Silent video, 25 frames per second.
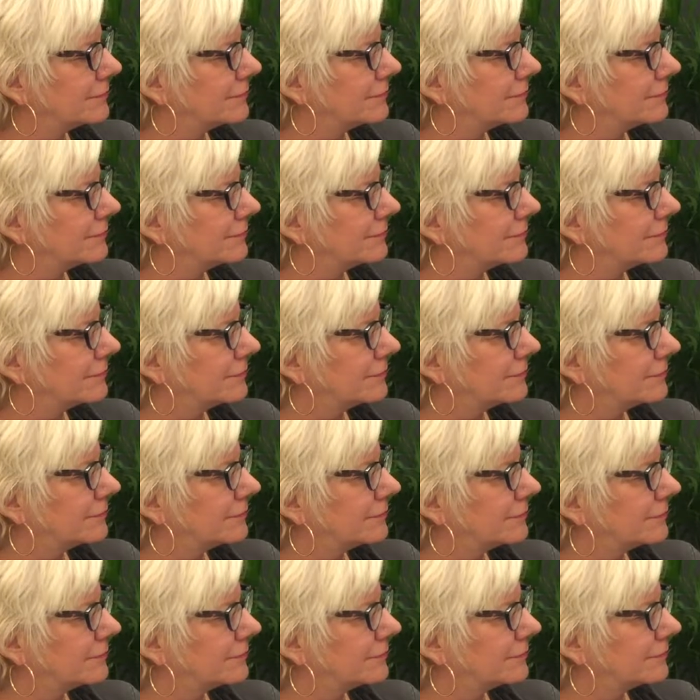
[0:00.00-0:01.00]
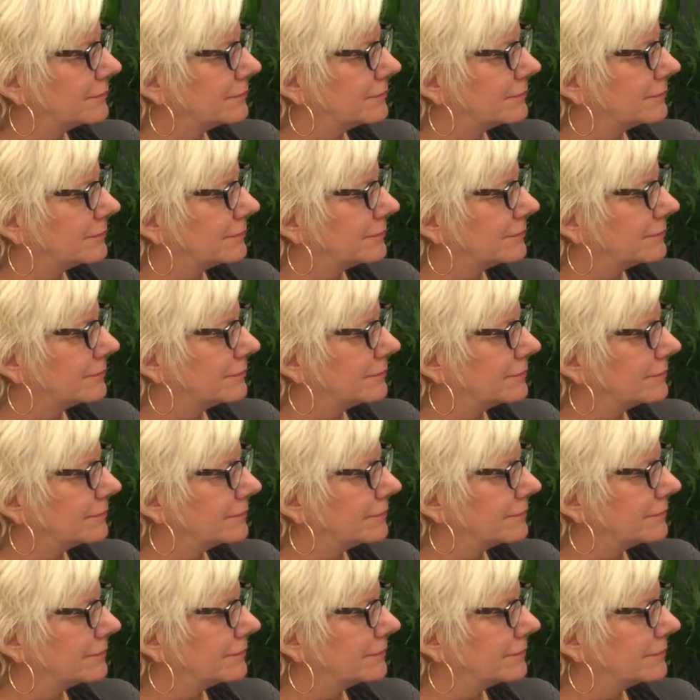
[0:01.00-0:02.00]

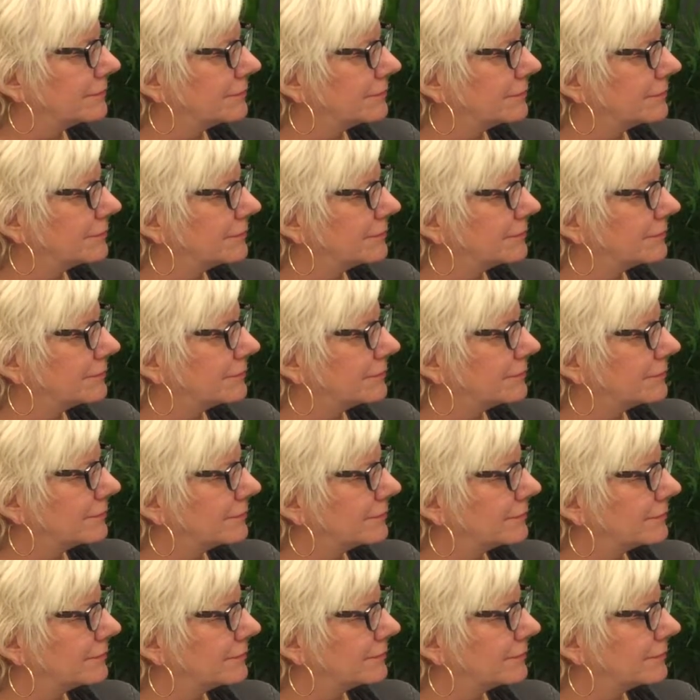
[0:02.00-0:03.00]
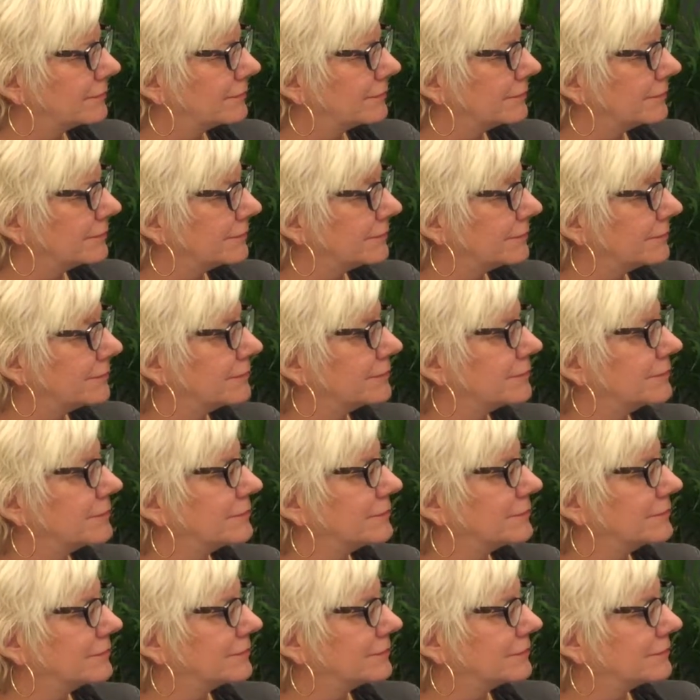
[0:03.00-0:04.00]

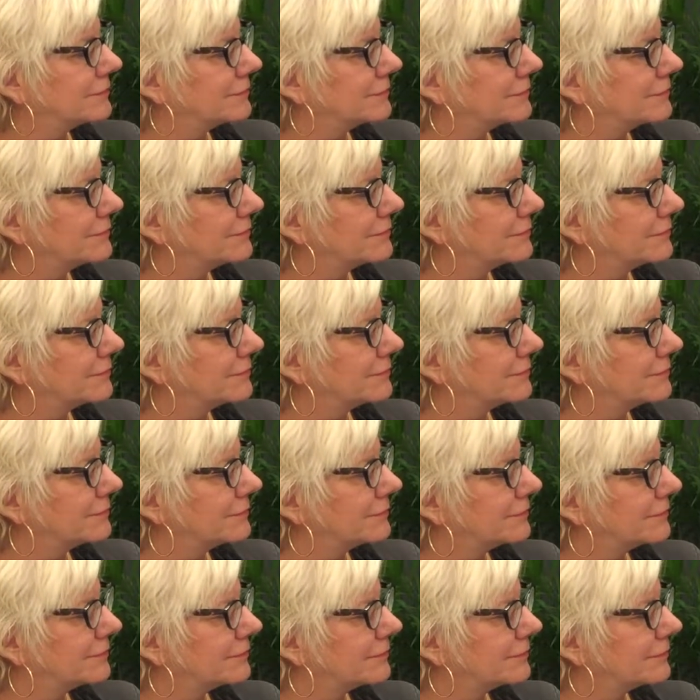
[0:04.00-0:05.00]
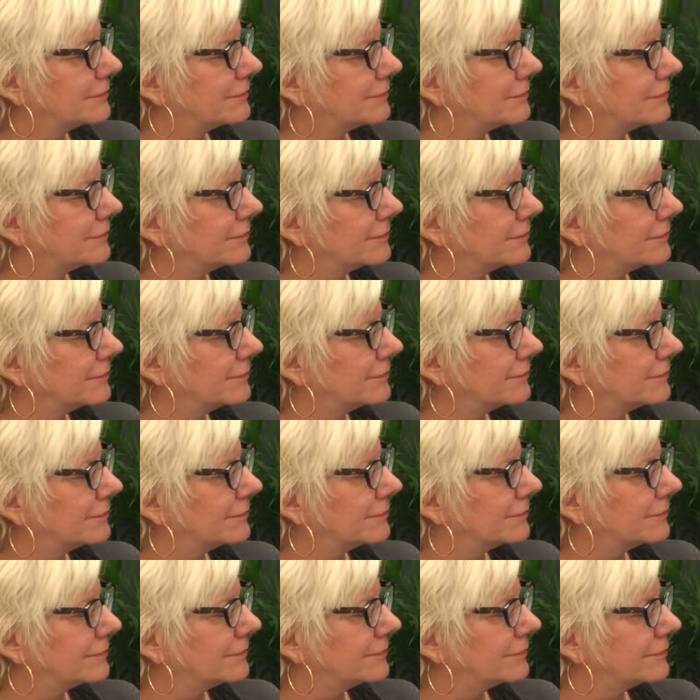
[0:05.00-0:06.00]

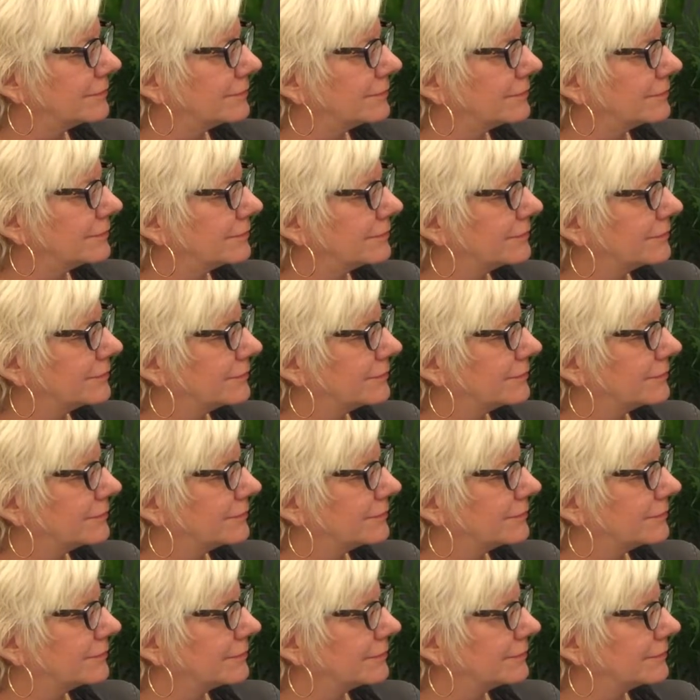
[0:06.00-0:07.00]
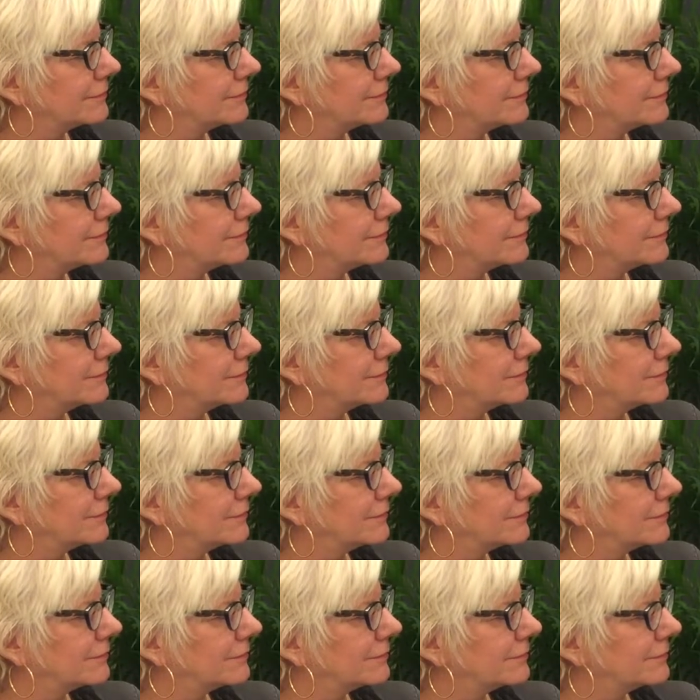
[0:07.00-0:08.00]
The person shown says nothing.